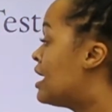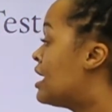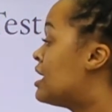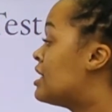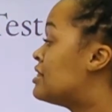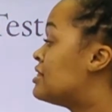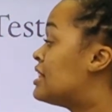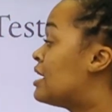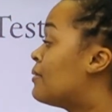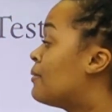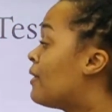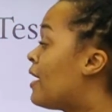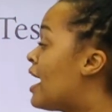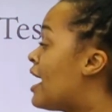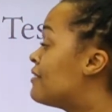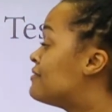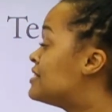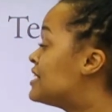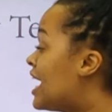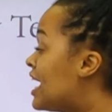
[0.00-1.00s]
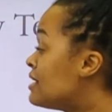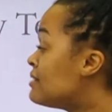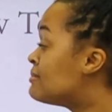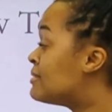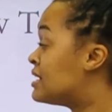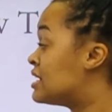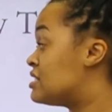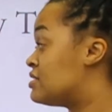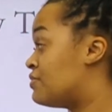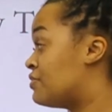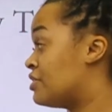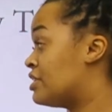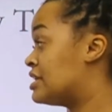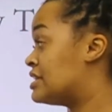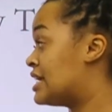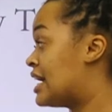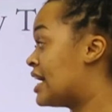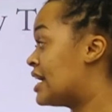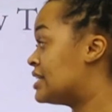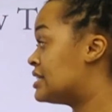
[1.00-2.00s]
They will have 10 minutes for the
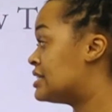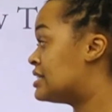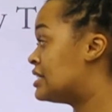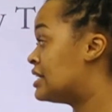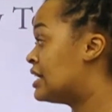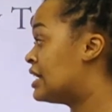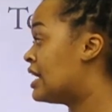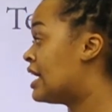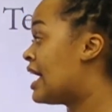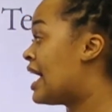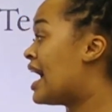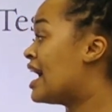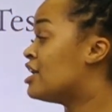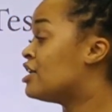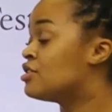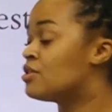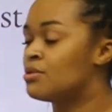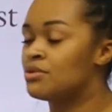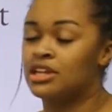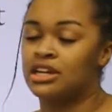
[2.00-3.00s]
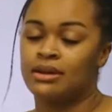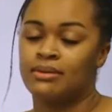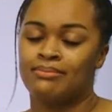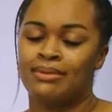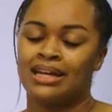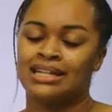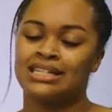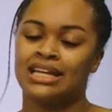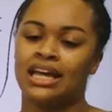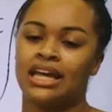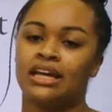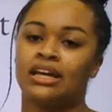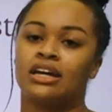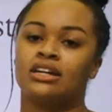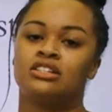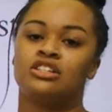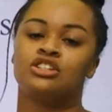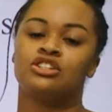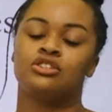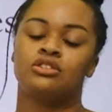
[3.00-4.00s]
test. I know that it may take
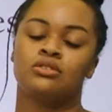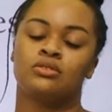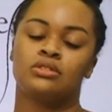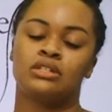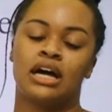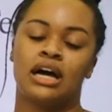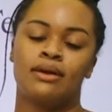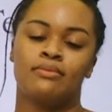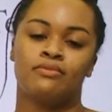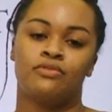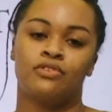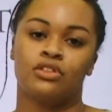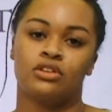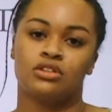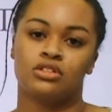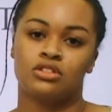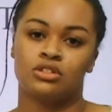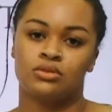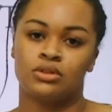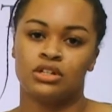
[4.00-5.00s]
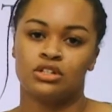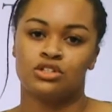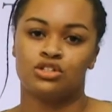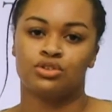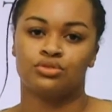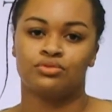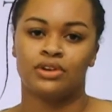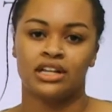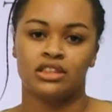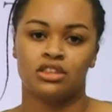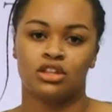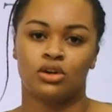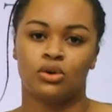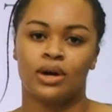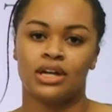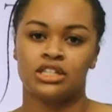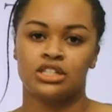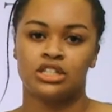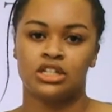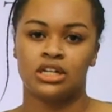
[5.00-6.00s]
additional time for the students to write the
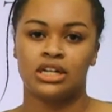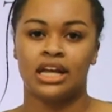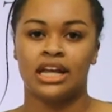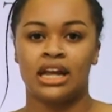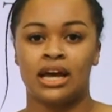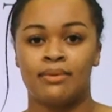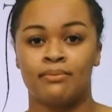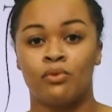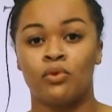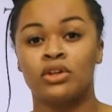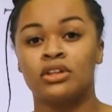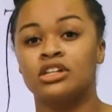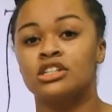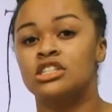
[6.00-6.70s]
question, and I'm willing to